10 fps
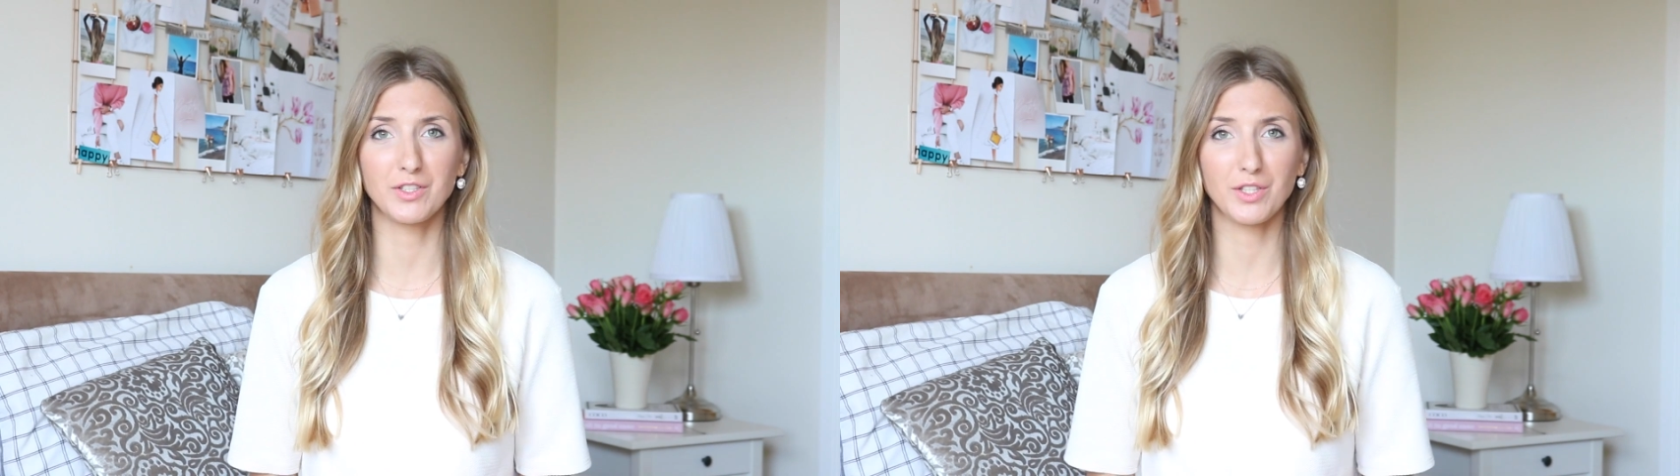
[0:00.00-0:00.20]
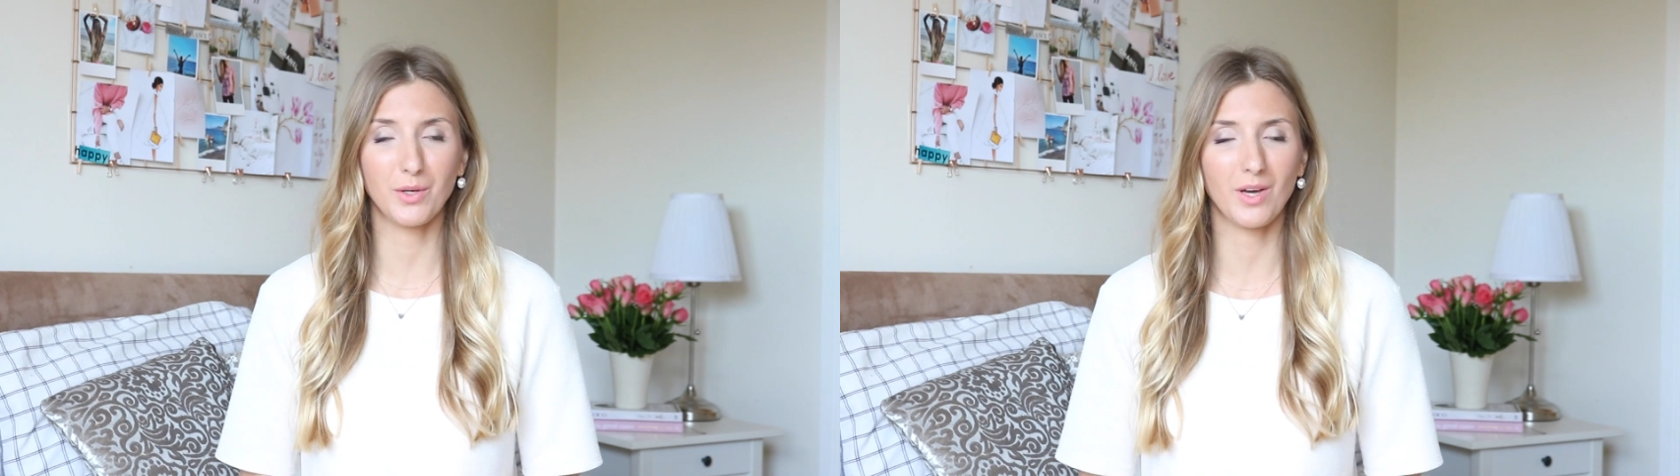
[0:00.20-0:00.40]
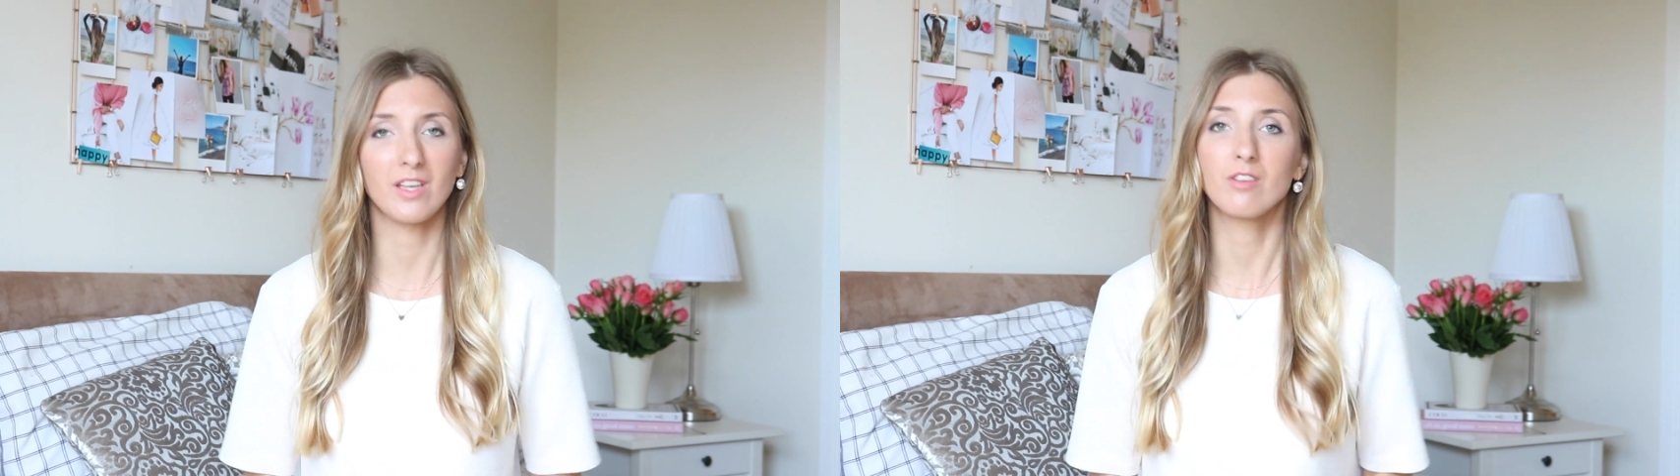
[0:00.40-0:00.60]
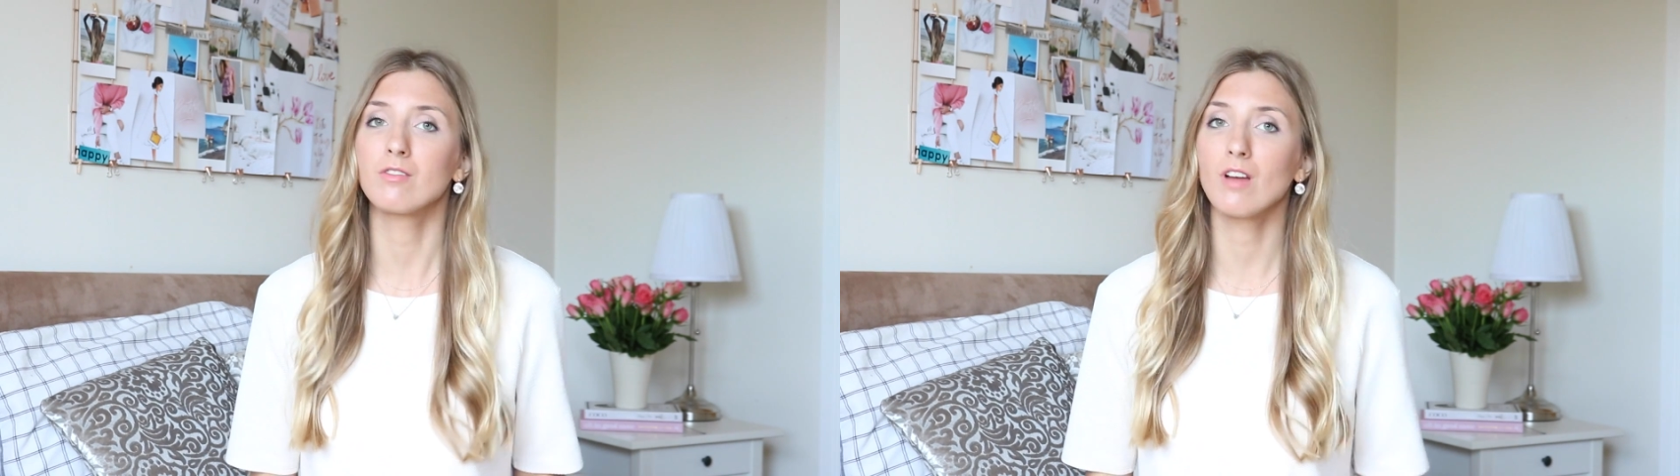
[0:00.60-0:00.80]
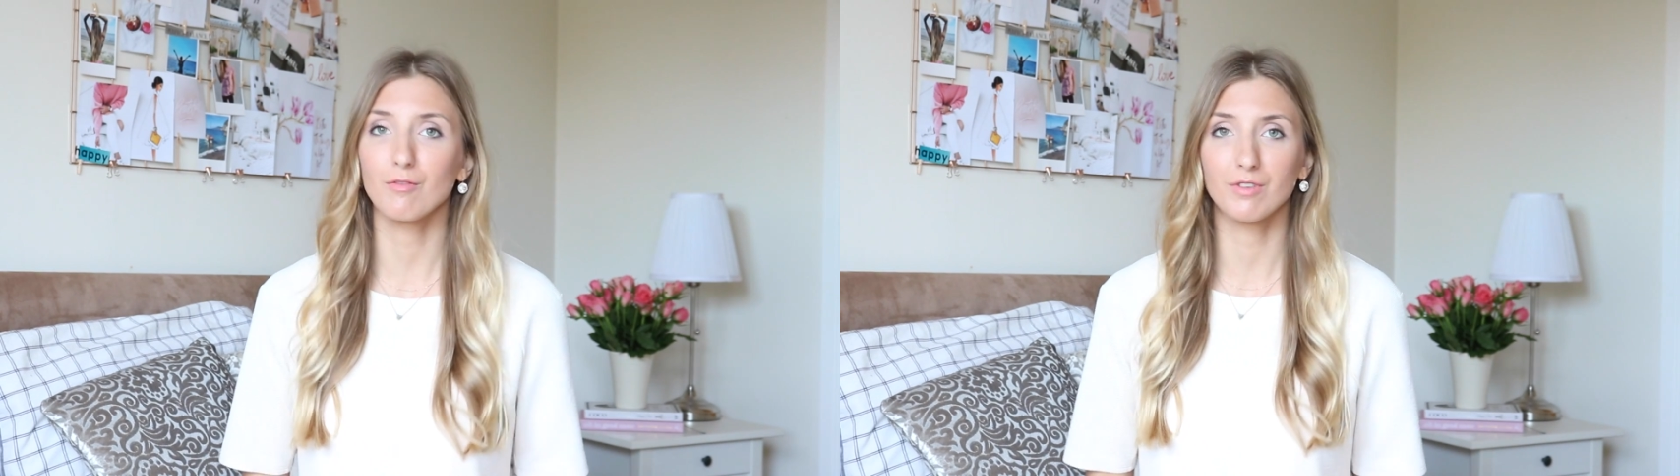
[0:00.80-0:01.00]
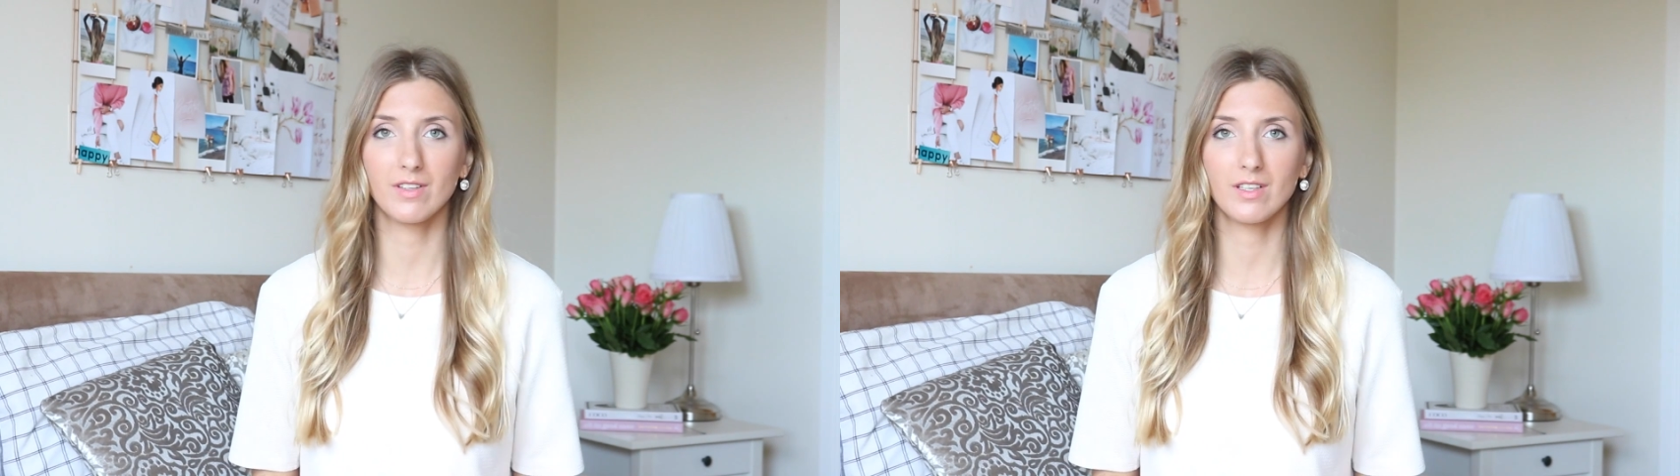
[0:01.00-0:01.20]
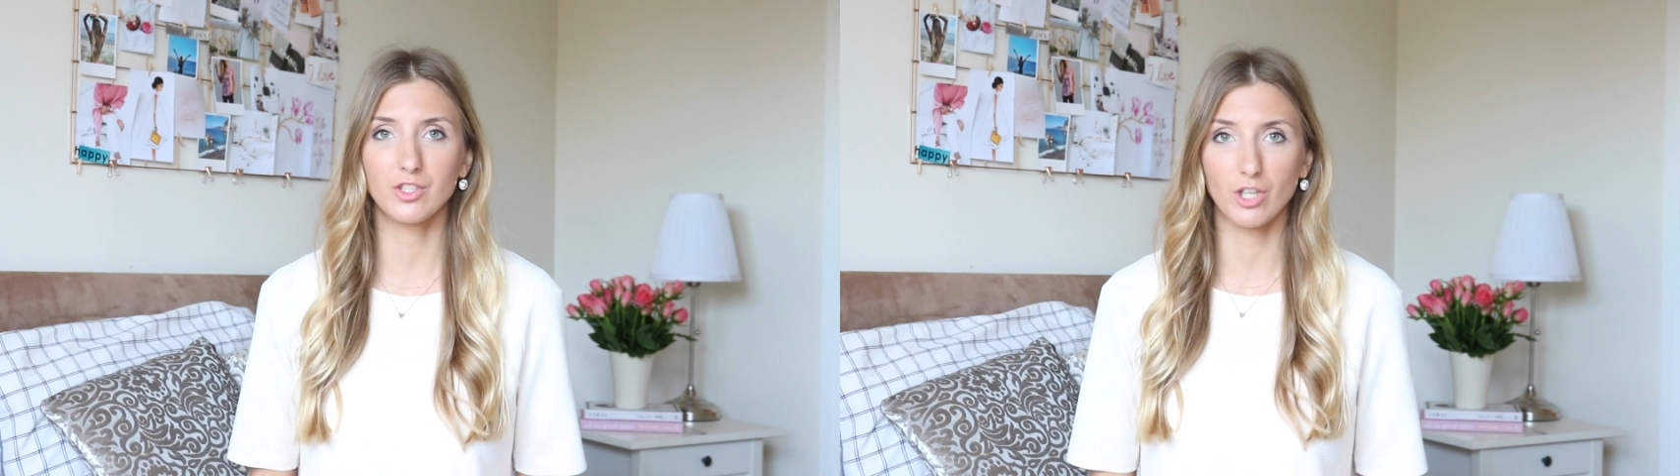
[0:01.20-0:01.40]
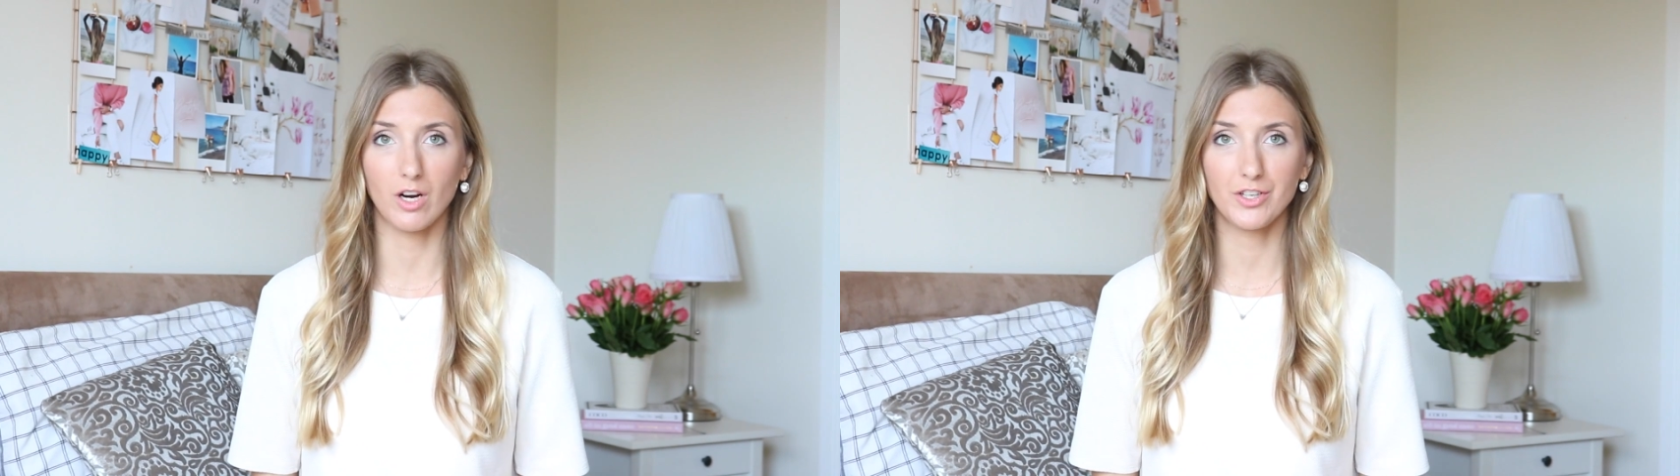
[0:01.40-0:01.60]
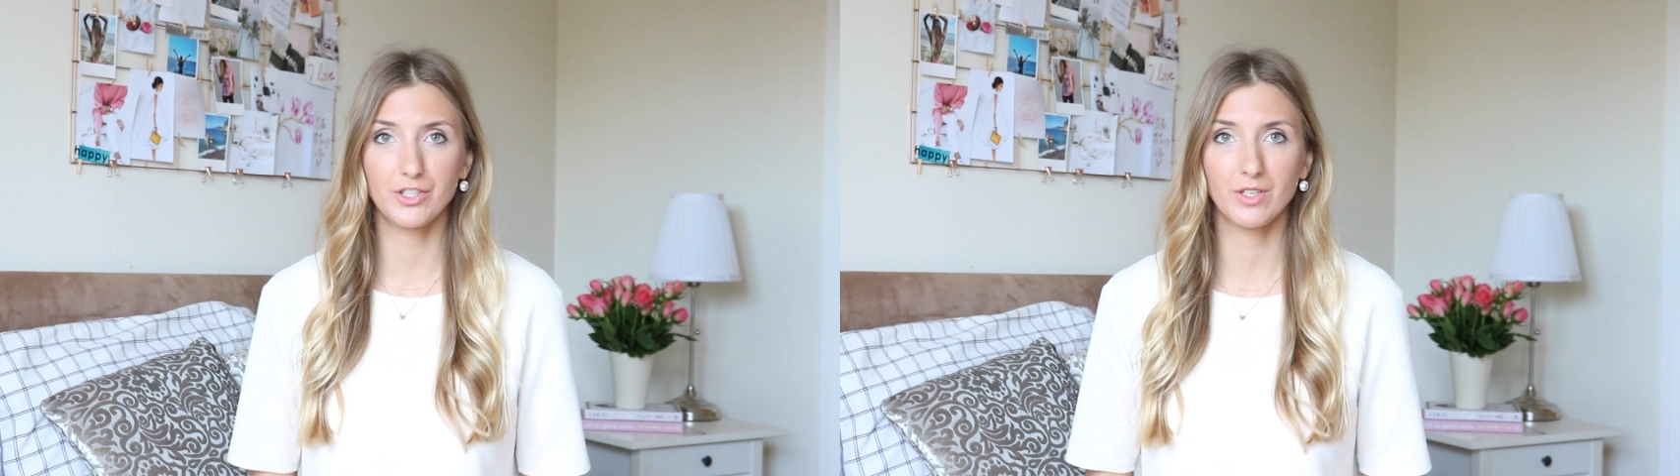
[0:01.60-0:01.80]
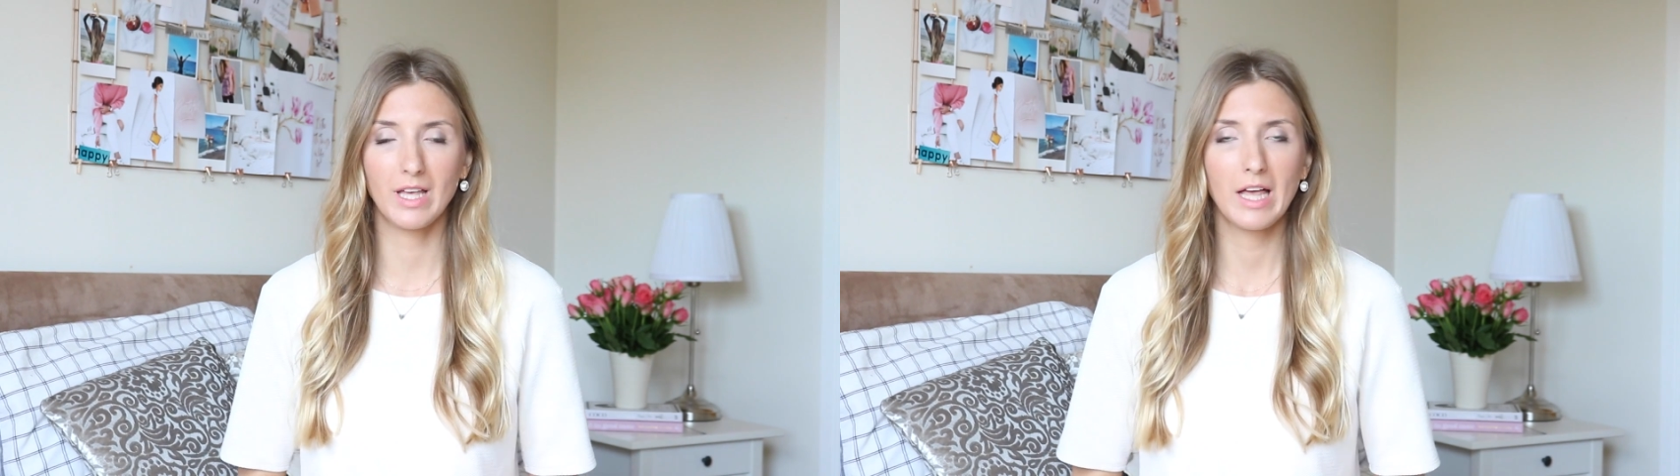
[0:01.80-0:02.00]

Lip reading: to you and you're not really in charge?